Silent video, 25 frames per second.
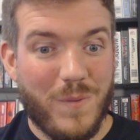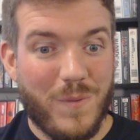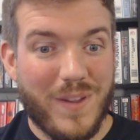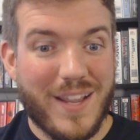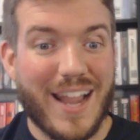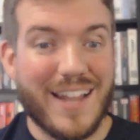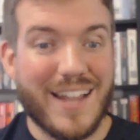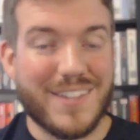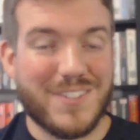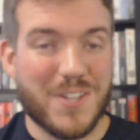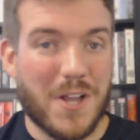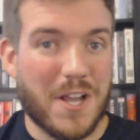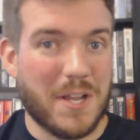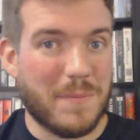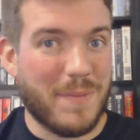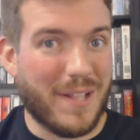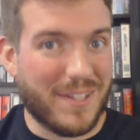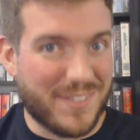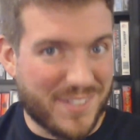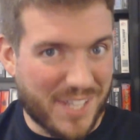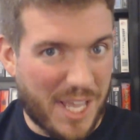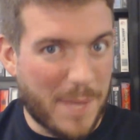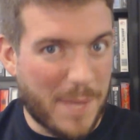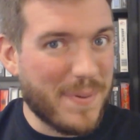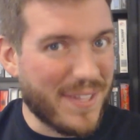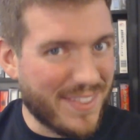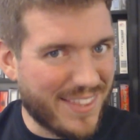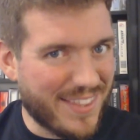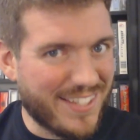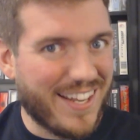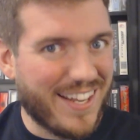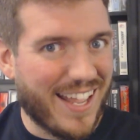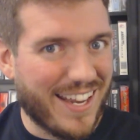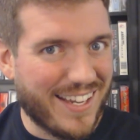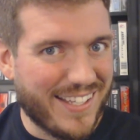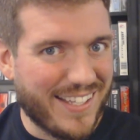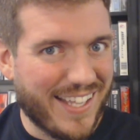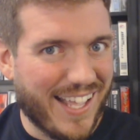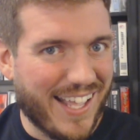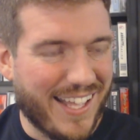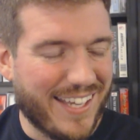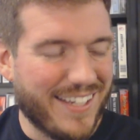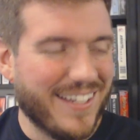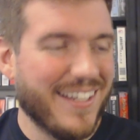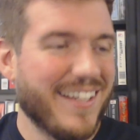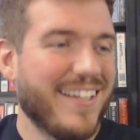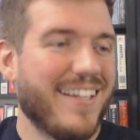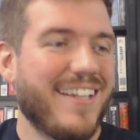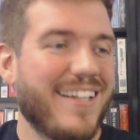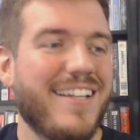we got to talk about Typing of the Dead
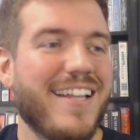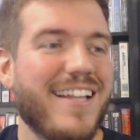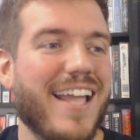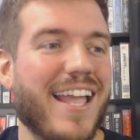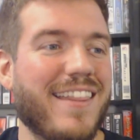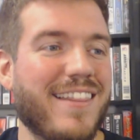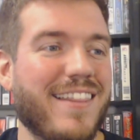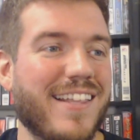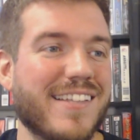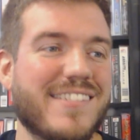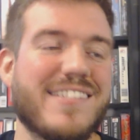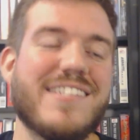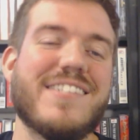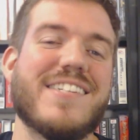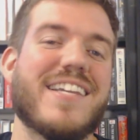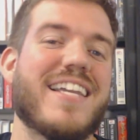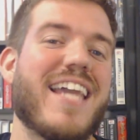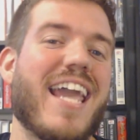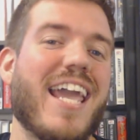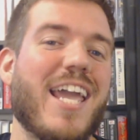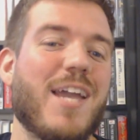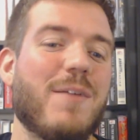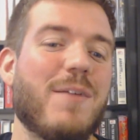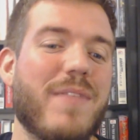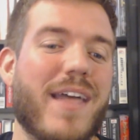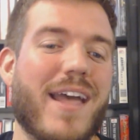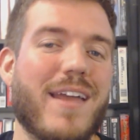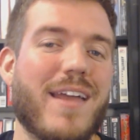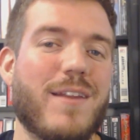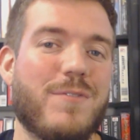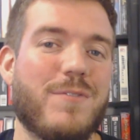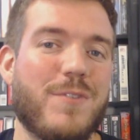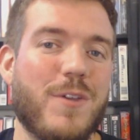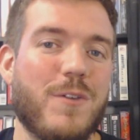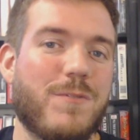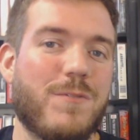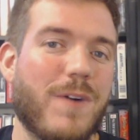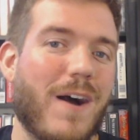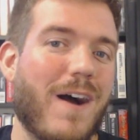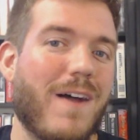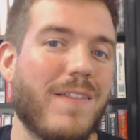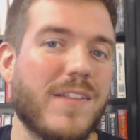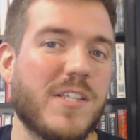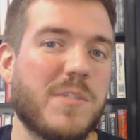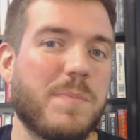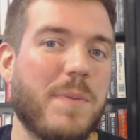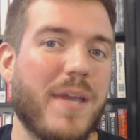again. And this is a game that if you follow